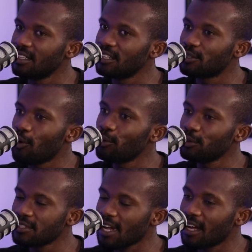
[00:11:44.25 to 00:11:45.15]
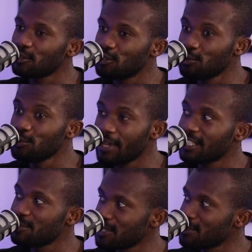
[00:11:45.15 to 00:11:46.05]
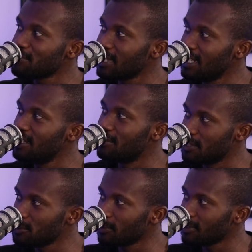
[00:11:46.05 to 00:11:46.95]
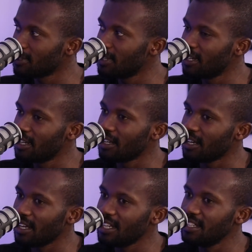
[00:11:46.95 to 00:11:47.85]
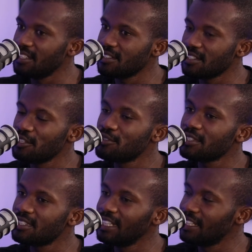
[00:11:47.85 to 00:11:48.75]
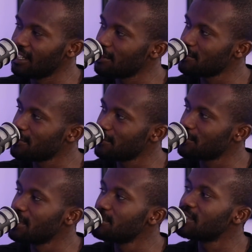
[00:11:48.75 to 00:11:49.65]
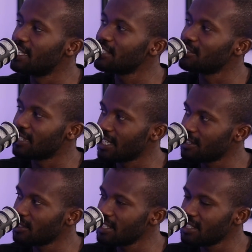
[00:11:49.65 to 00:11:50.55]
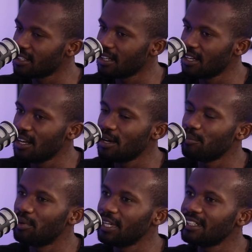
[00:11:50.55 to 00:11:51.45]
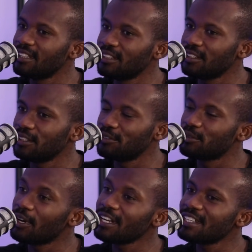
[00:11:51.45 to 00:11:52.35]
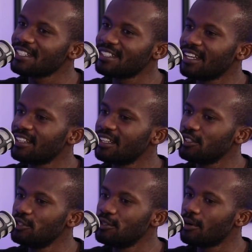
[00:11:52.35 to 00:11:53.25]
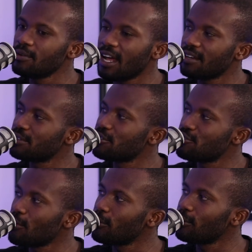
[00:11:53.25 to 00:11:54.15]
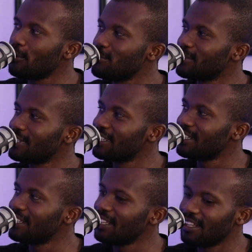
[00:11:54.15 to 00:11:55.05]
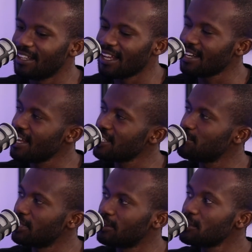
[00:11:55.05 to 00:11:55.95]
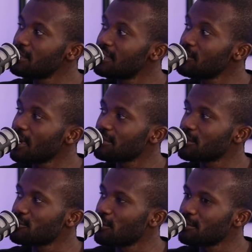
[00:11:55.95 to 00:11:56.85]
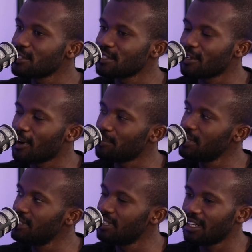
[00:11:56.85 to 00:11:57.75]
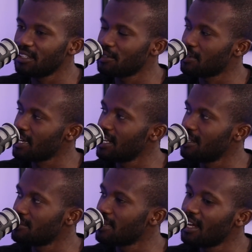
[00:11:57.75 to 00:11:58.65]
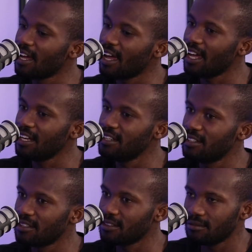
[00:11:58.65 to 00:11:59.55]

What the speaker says: it calls out to that specific individual, and it is interesting enough for them to get to click on it. But you've got to understand that you don't have control over that aspect. The only thing you have control over is the copy and the creative, and